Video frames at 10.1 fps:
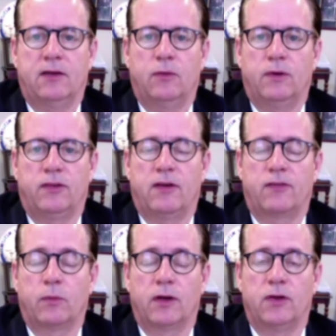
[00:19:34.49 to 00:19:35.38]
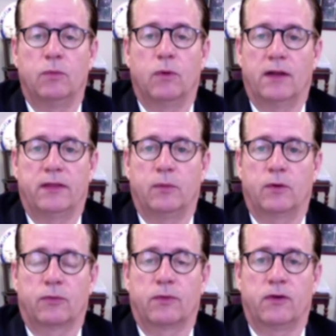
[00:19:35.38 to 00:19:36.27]
into whichever one you want that
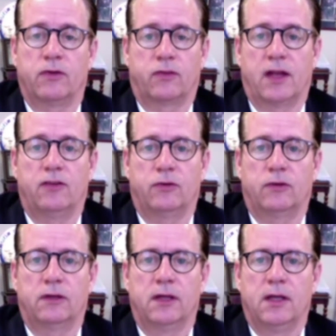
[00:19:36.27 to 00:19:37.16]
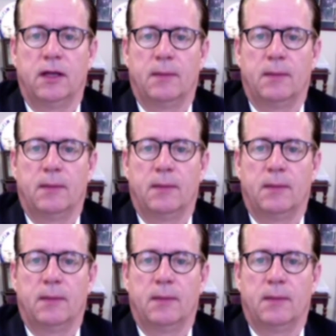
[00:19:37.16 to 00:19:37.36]
works with your schedule.